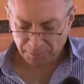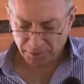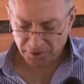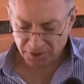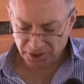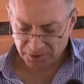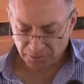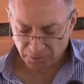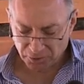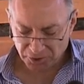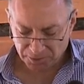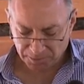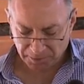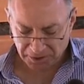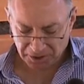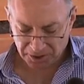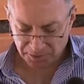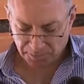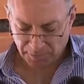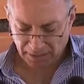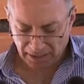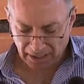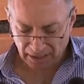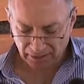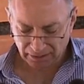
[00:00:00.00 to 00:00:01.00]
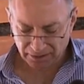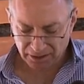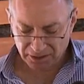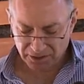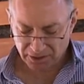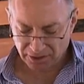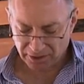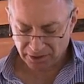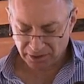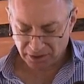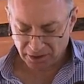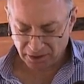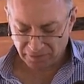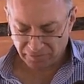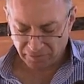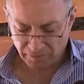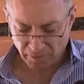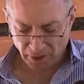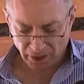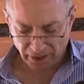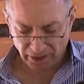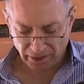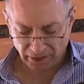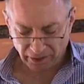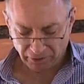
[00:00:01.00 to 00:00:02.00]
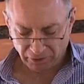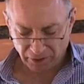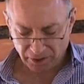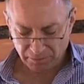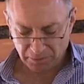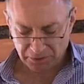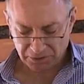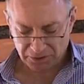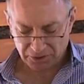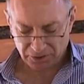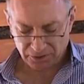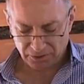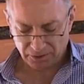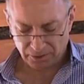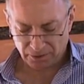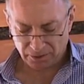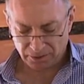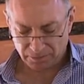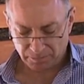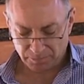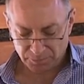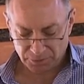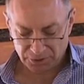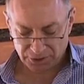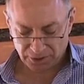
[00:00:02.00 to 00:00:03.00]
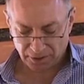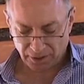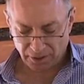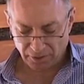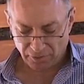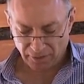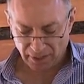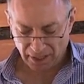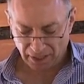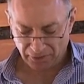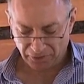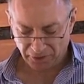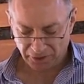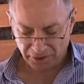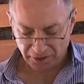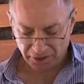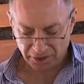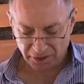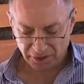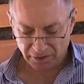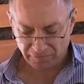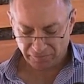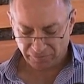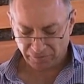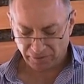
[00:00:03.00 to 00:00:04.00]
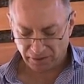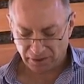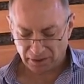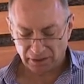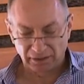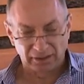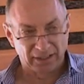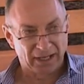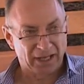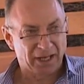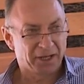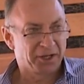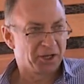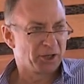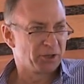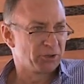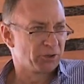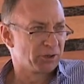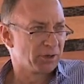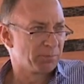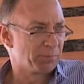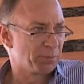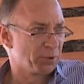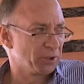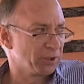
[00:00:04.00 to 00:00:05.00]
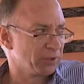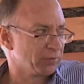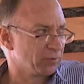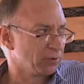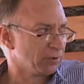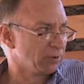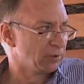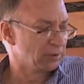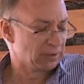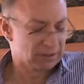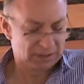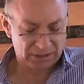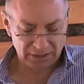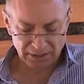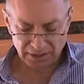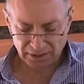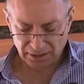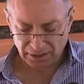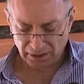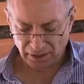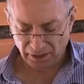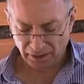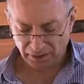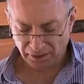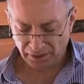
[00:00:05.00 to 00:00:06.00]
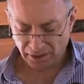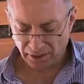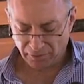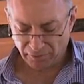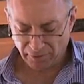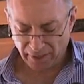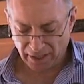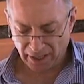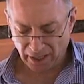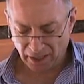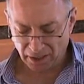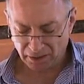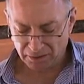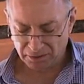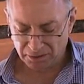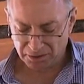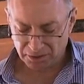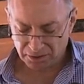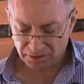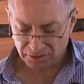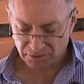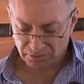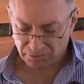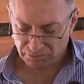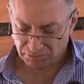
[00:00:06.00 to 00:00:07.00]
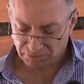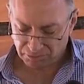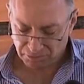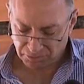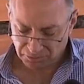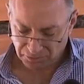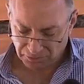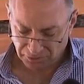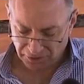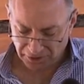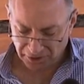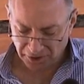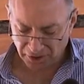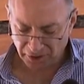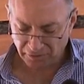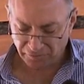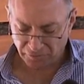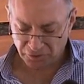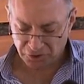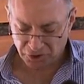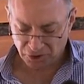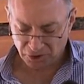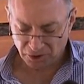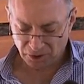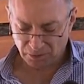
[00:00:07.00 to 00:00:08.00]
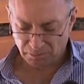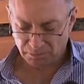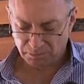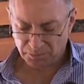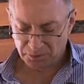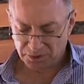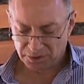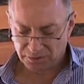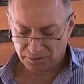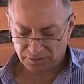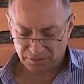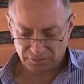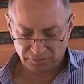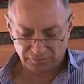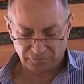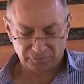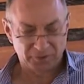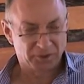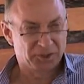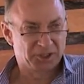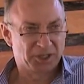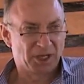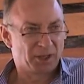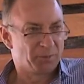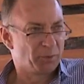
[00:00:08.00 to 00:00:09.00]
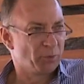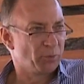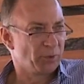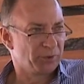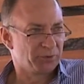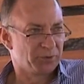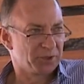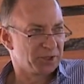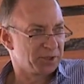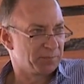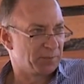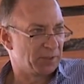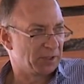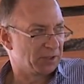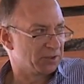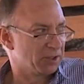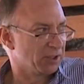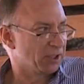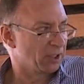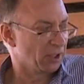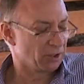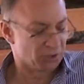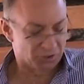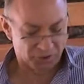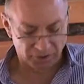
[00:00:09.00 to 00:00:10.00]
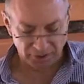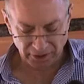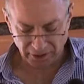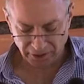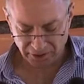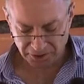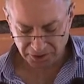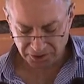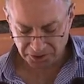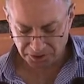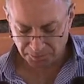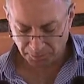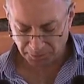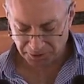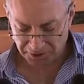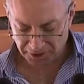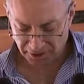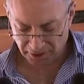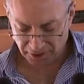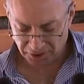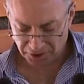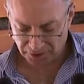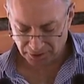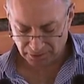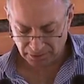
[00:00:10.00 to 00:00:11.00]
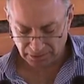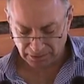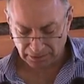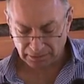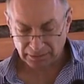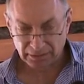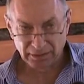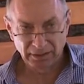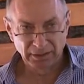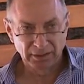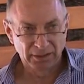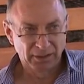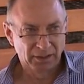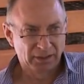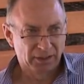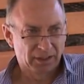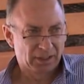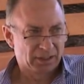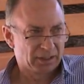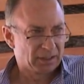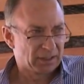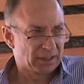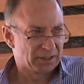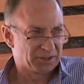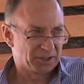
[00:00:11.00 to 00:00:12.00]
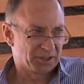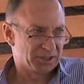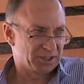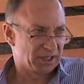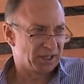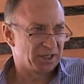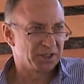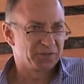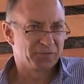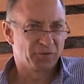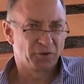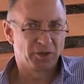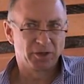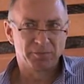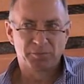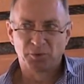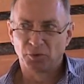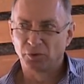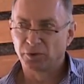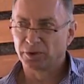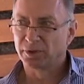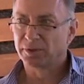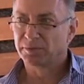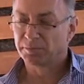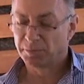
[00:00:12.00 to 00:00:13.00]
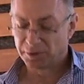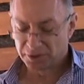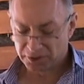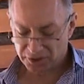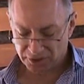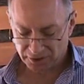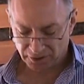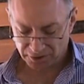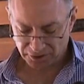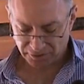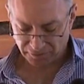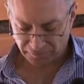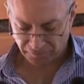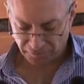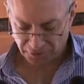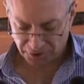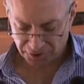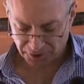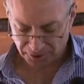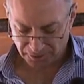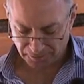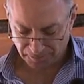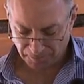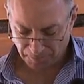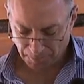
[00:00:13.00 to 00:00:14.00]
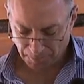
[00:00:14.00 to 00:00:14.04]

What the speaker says: principle speaks partly to the need for mining agreement terms around the need for landowner approval and around the need for terms, for example, with respect to cultural heritage protection. As I say, it's very important, but it's not sufficient.